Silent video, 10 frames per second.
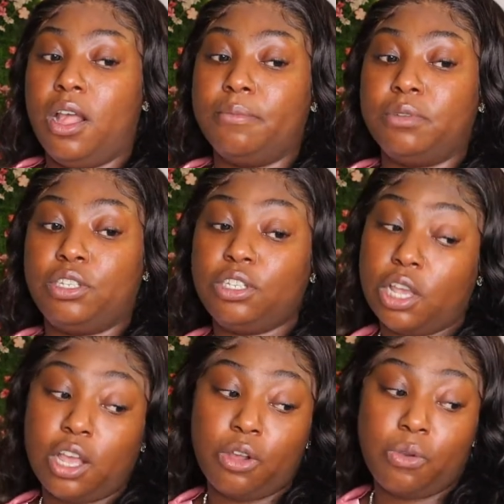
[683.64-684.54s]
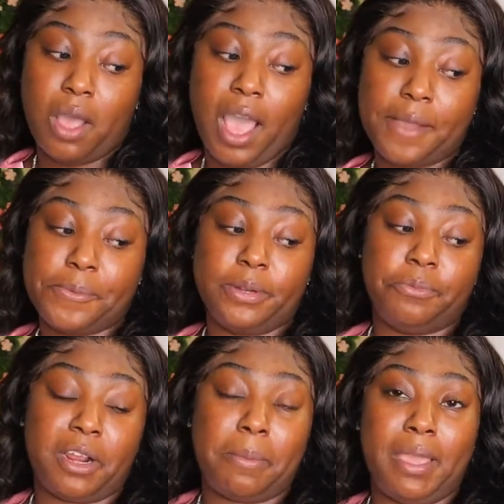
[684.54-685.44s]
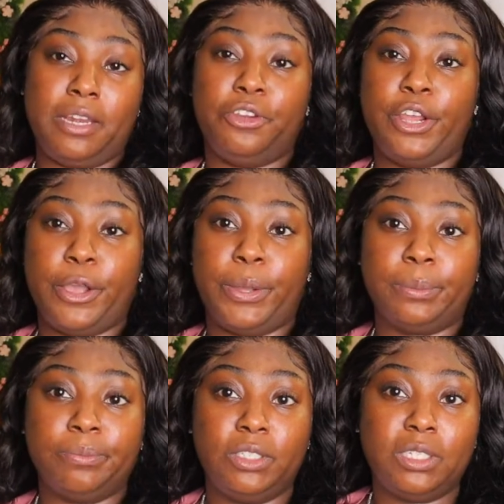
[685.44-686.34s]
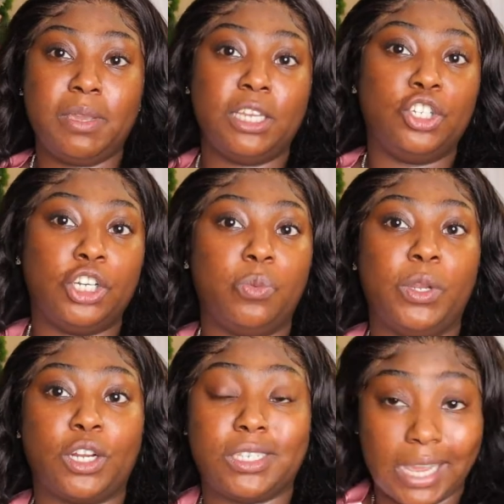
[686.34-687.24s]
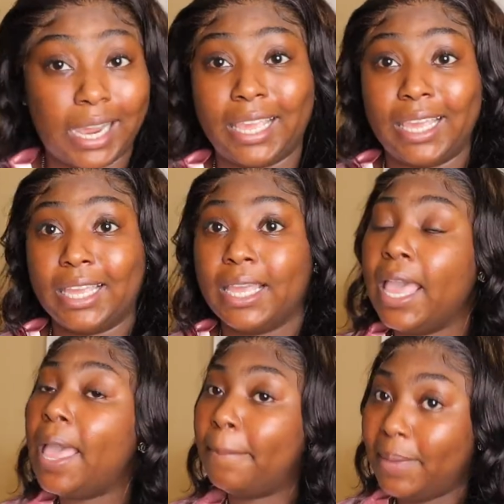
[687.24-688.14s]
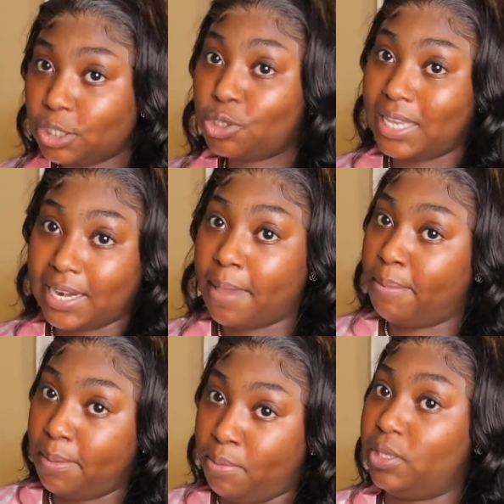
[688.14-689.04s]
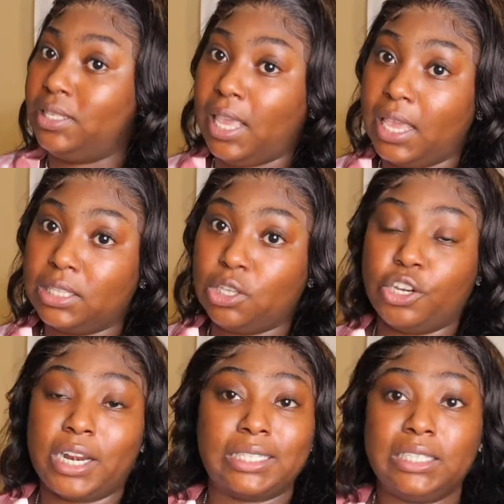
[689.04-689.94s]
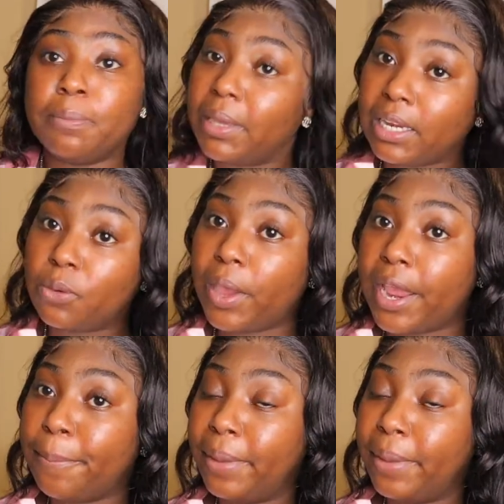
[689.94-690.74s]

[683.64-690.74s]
So I would recommend, you know, just making sure when you're tying it, make sure you tie that bad boy tight so you're not slipping anywhere.